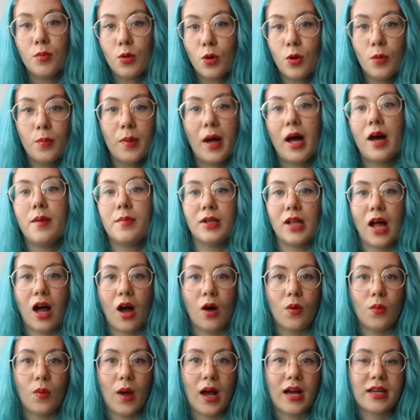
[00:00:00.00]
more purple
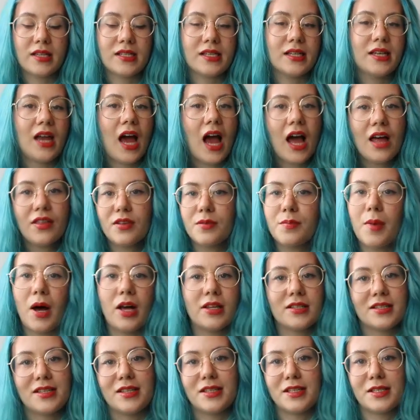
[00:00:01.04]
artworks and other
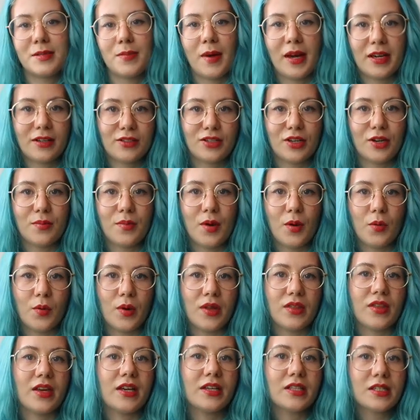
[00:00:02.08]
parts of the spectrum
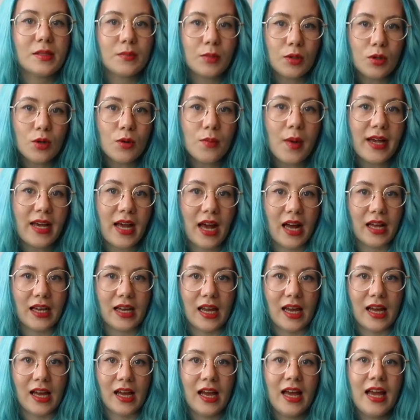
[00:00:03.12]
with Explore by
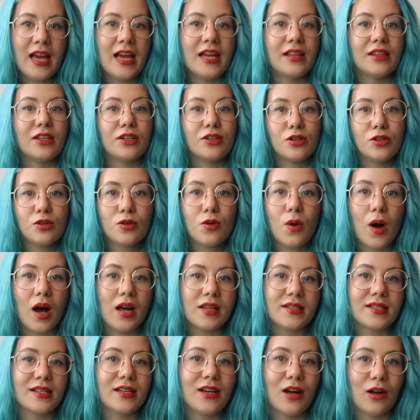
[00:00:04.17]
Colour in the Google
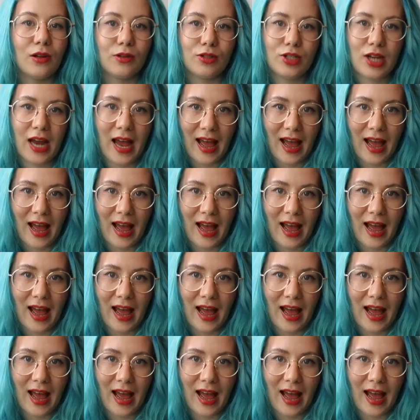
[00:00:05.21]
Arts and Culture